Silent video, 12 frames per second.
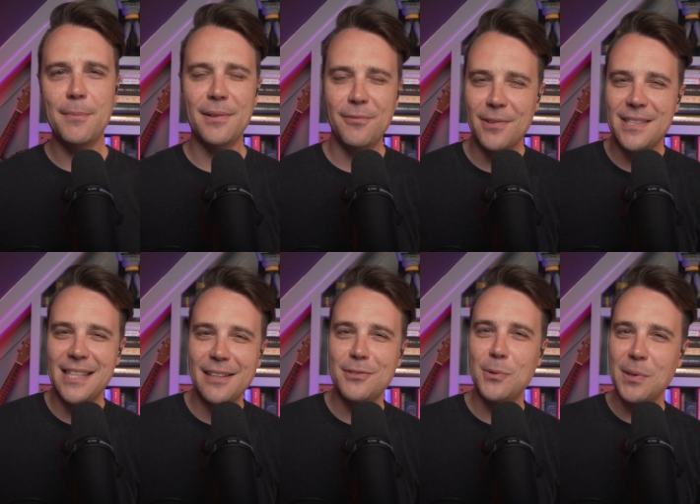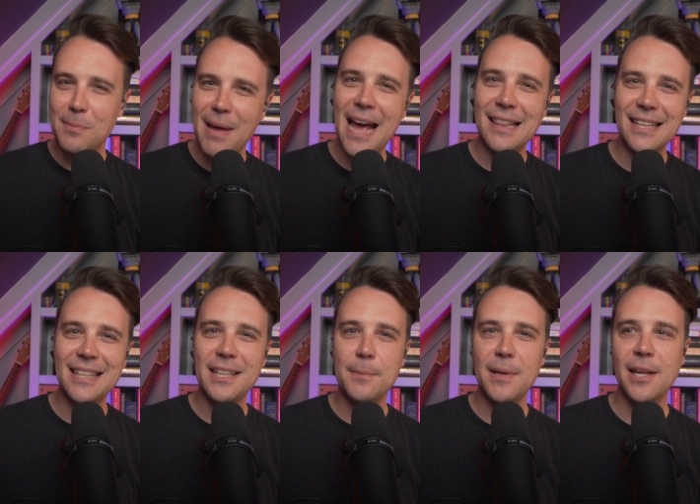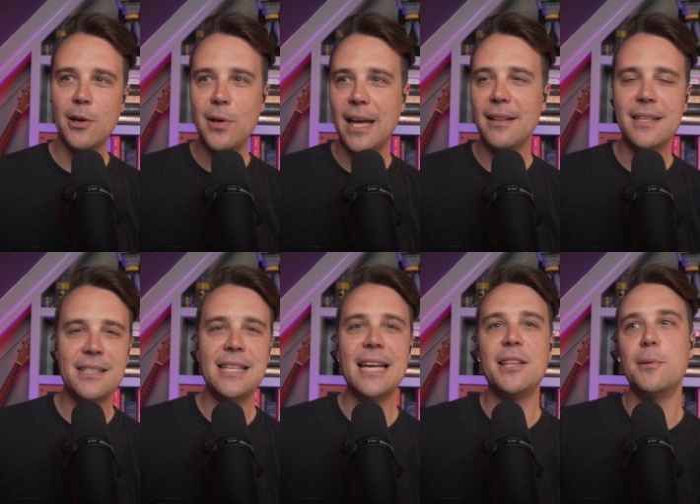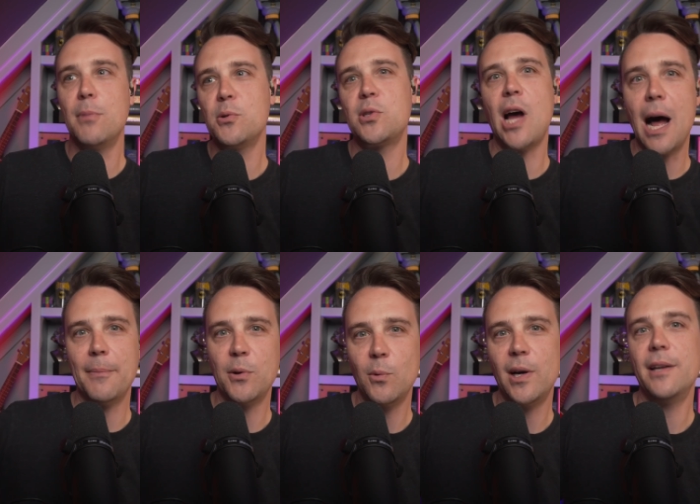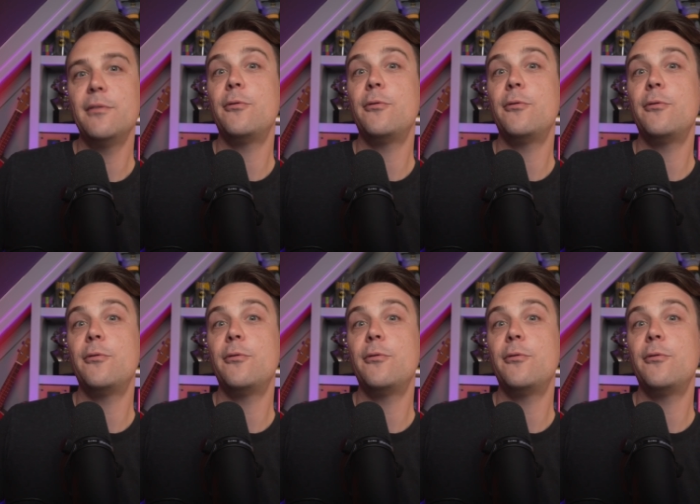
But for the sake of doing the math, they needed to be like, okay, let's take the most common one.